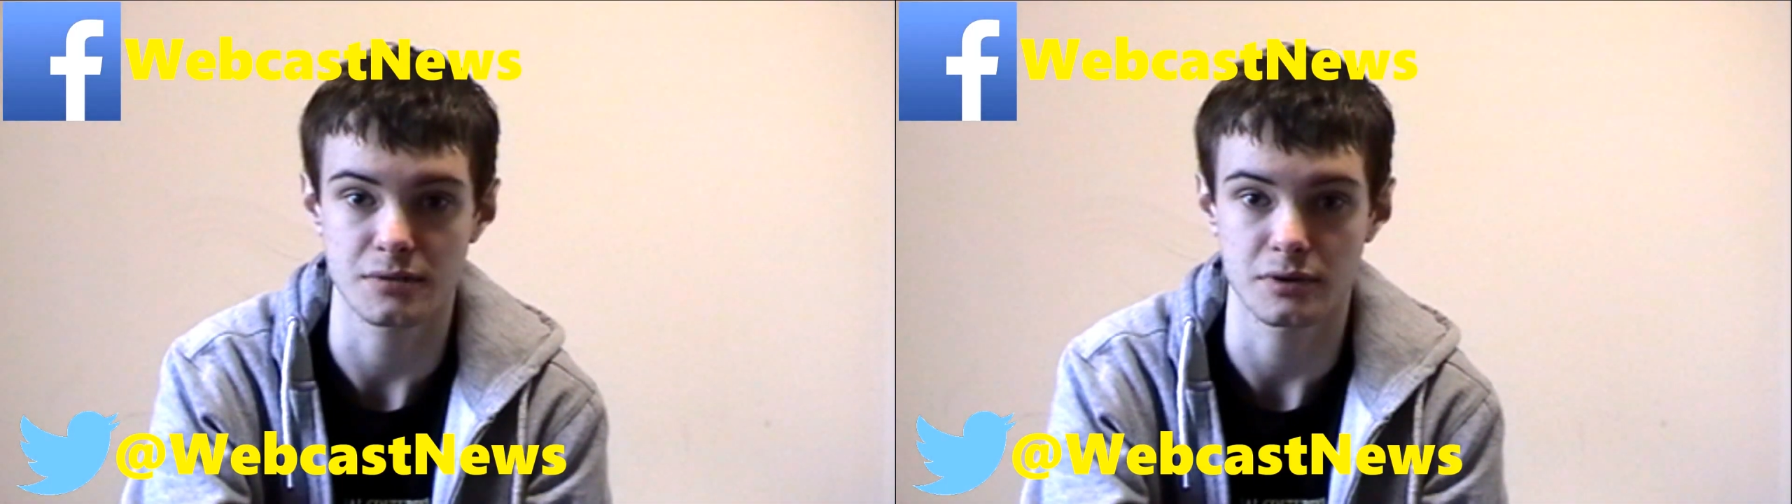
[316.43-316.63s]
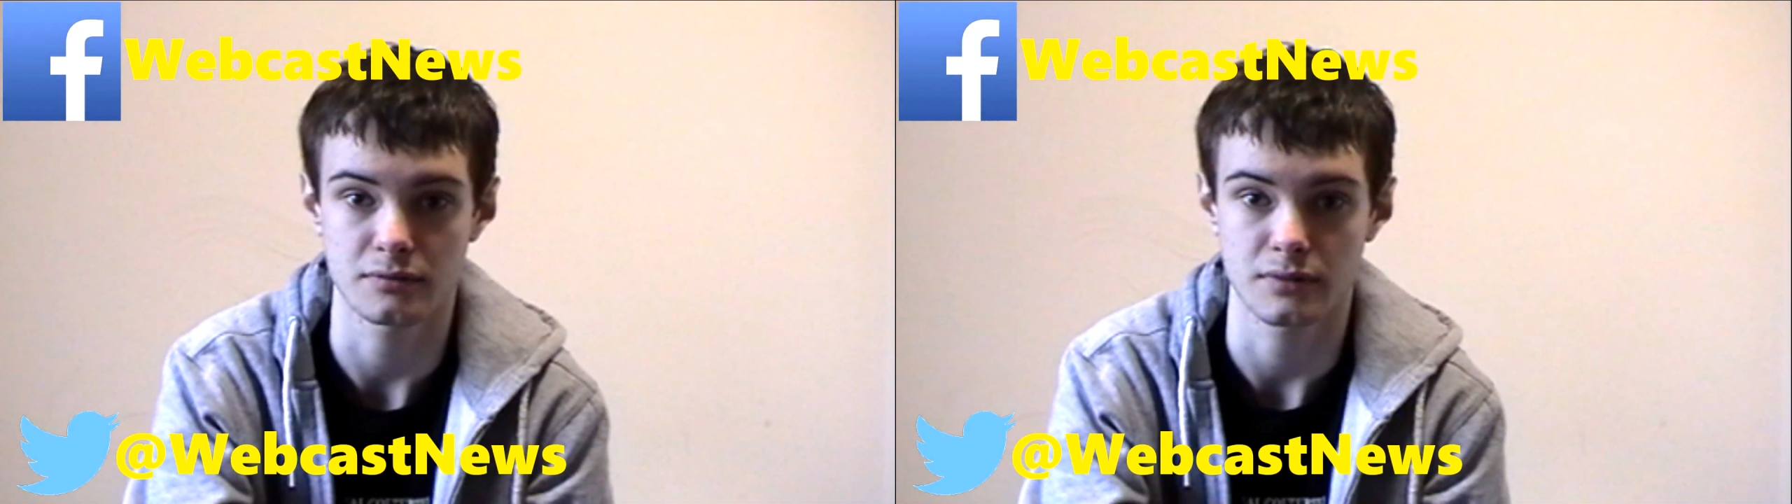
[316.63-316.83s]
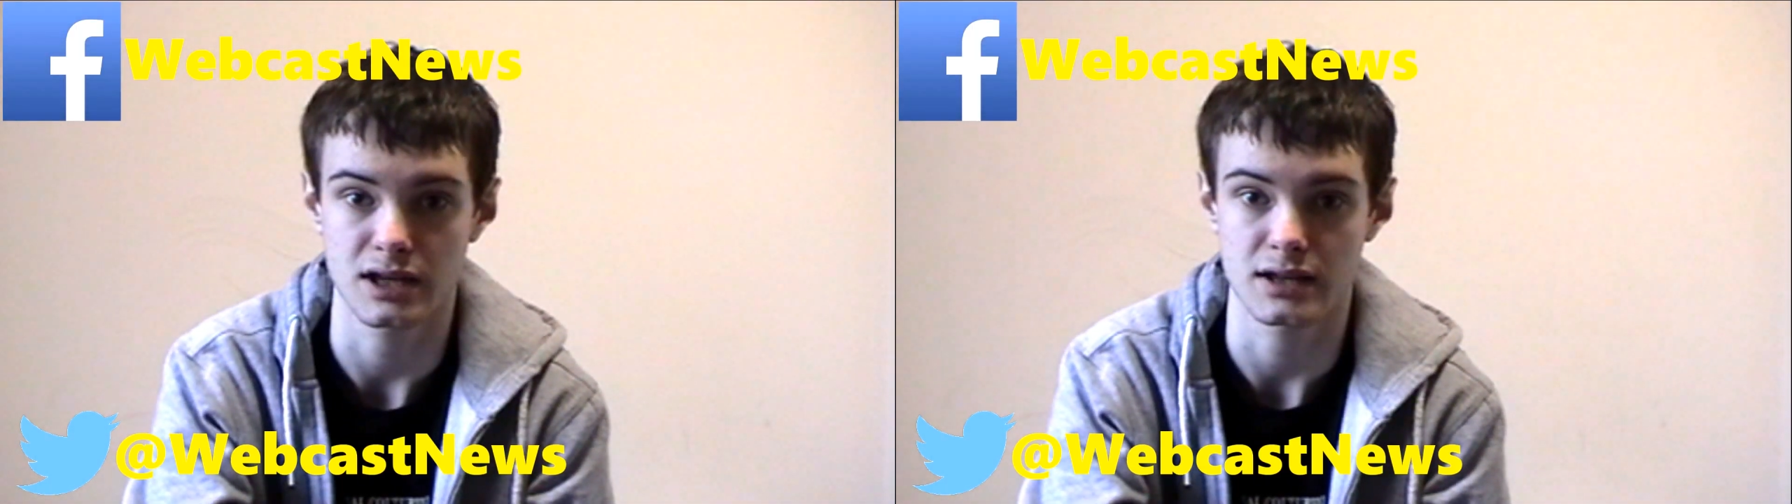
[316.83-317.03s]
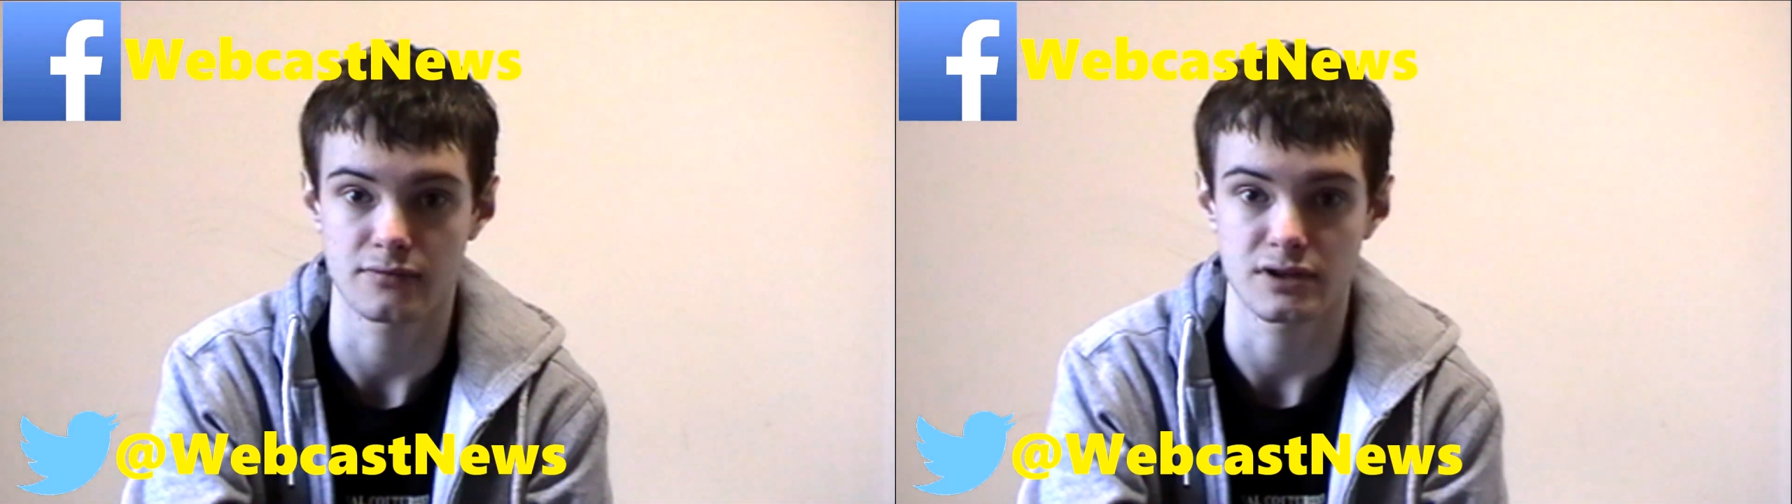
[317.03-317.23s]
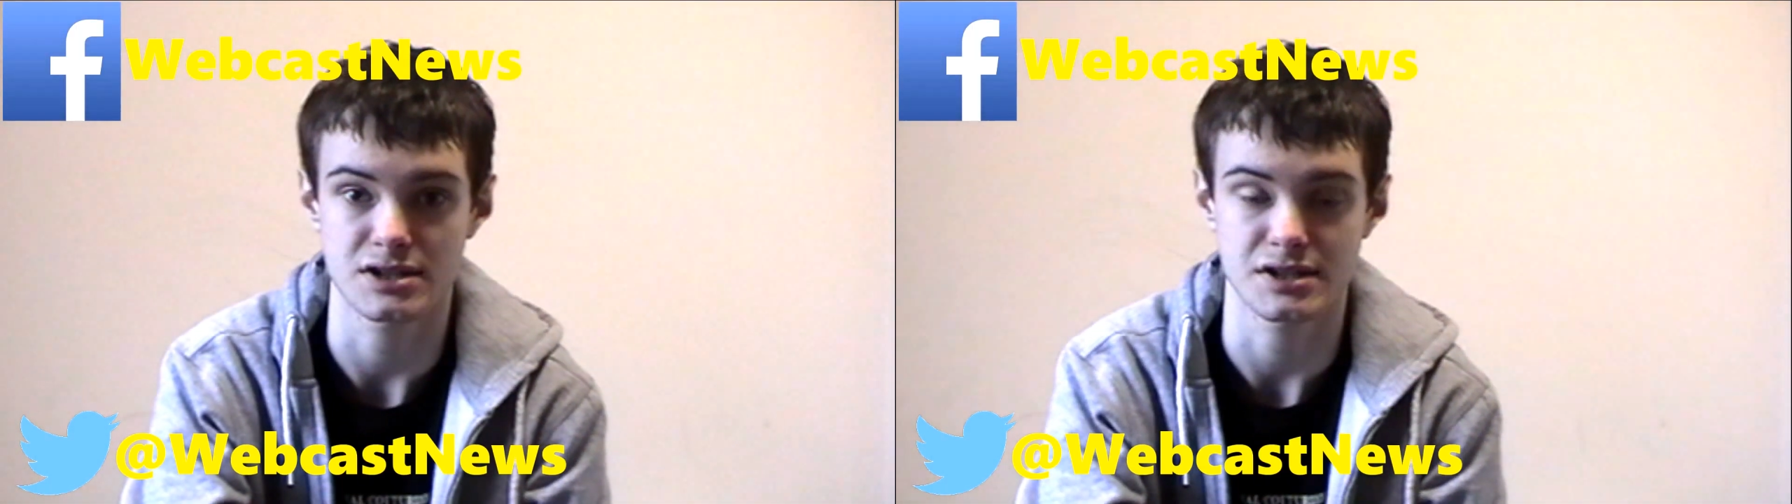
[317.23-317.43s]
I've been making
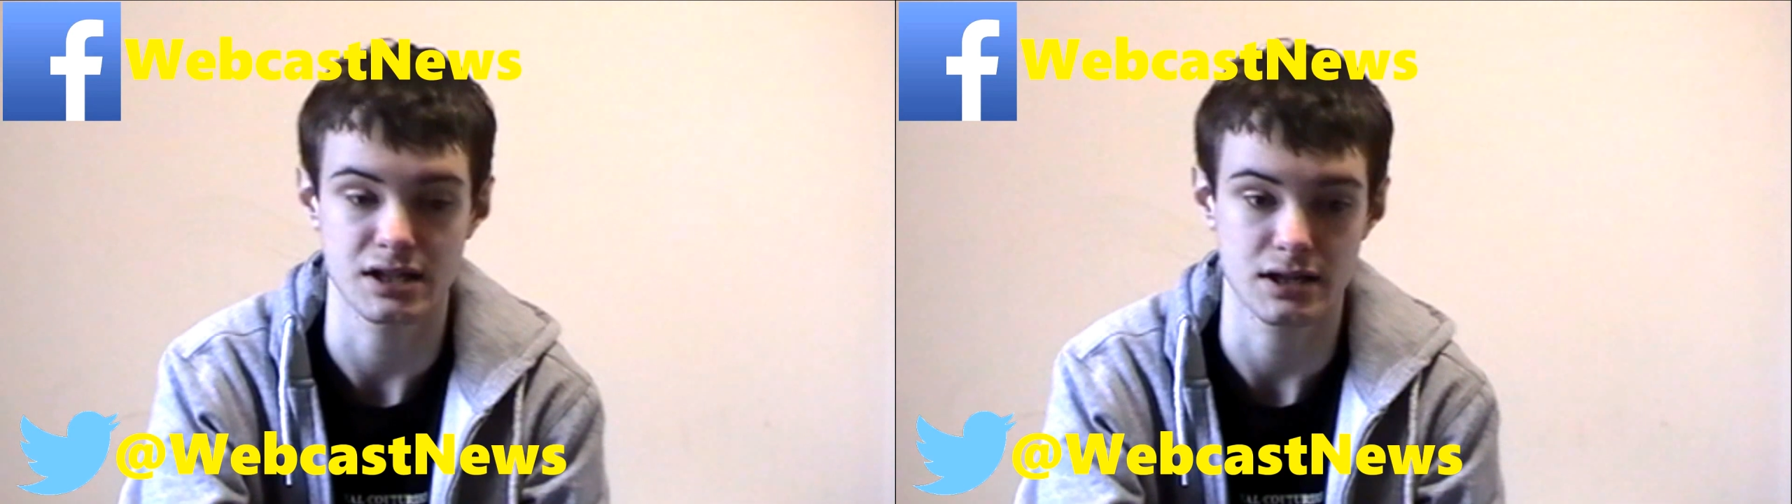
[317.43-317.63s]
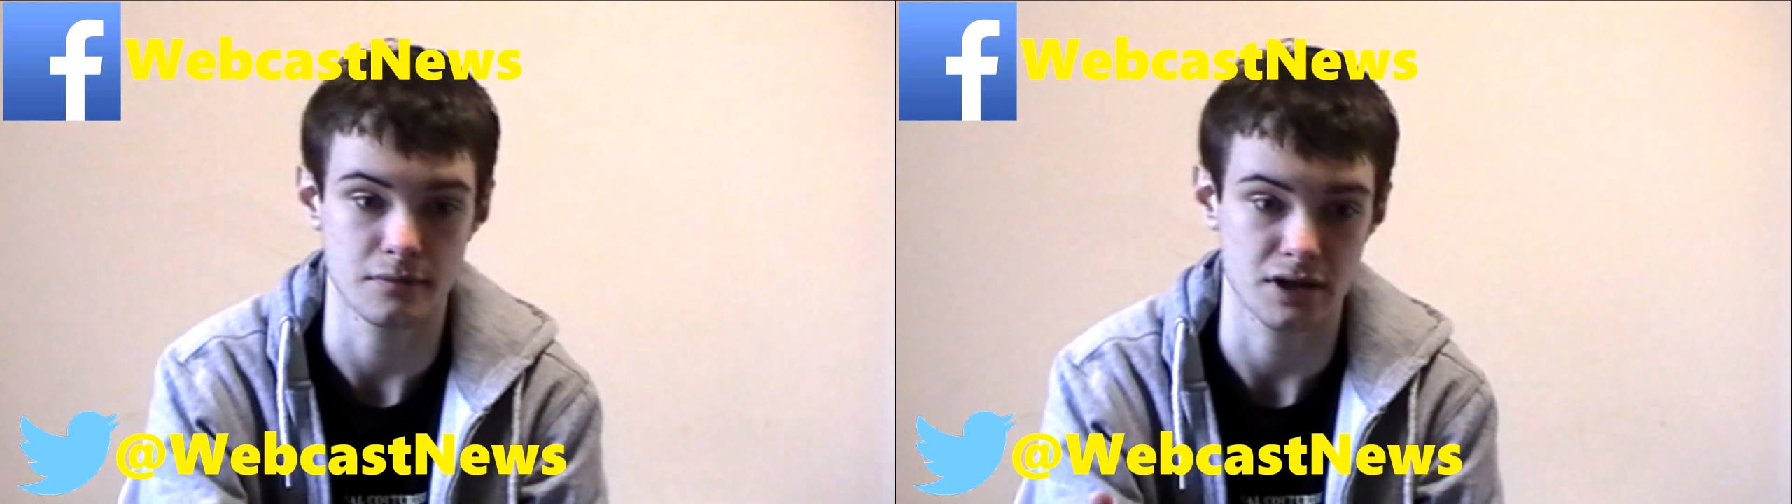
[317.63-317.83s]
recently,